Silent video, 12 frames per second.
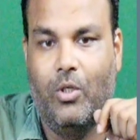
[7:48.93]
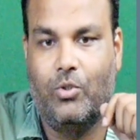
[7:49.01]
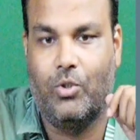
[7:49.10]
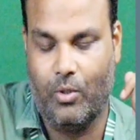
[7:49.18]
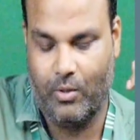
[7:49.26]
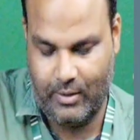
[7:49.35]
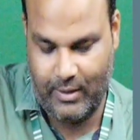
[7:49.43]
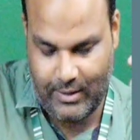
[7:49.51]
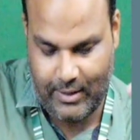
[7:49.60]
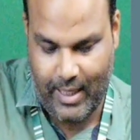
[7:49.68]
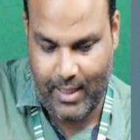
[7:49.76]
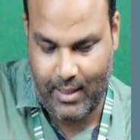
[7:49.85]
So
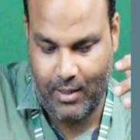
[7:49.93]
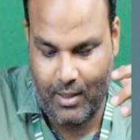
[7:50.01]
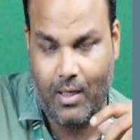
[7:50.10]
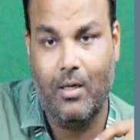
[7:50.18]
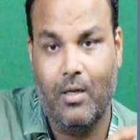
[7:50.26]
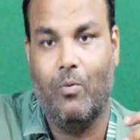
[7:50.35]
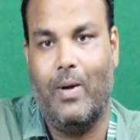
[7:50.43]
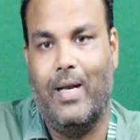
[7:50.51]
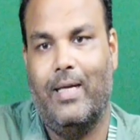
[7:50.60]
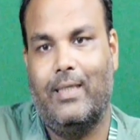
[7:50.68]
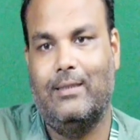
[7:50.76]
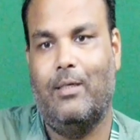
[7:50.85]
these are the
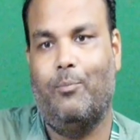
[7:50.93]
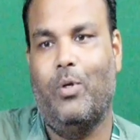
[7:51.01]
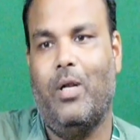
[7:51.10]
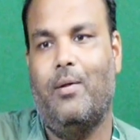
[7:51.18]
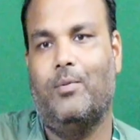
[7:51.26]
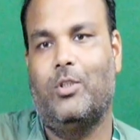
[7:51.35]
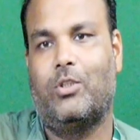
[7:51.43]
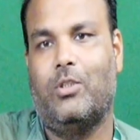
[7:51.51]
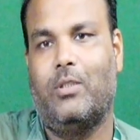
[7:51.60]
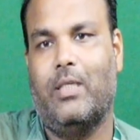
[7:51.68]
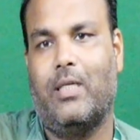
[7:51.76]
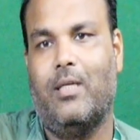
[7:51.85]
one example I am just
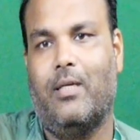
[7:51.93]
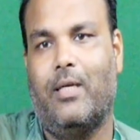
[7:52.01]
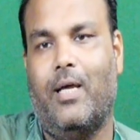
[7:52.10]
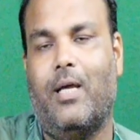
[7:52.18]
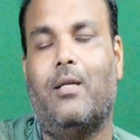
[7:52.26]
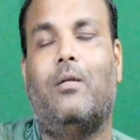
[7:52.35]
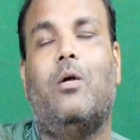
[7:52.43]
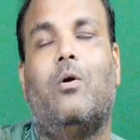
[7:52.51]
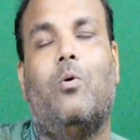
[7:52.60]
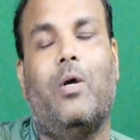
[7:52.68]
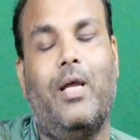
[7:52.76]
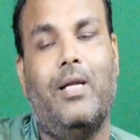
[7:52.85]
taking care
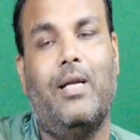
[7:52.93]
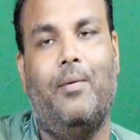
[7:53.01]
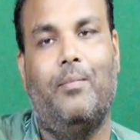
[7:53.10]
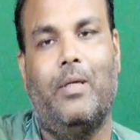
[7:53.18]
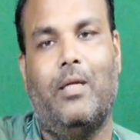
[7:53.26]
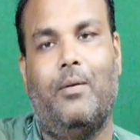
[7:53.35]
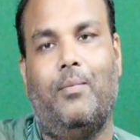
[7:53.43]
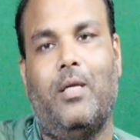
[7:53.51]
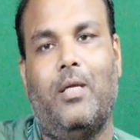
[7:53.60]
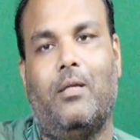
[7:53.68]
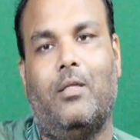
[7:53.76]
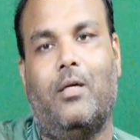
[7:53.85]
when I am
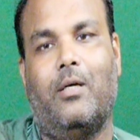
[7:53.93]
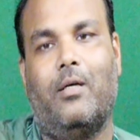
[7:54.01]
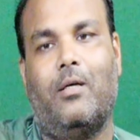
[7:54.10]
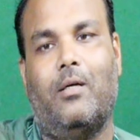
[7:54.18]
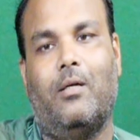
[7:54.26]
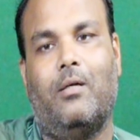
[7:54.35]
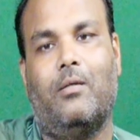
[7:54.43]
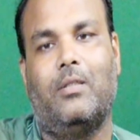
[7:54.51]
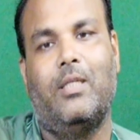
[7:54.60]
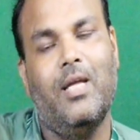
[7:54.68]
giving the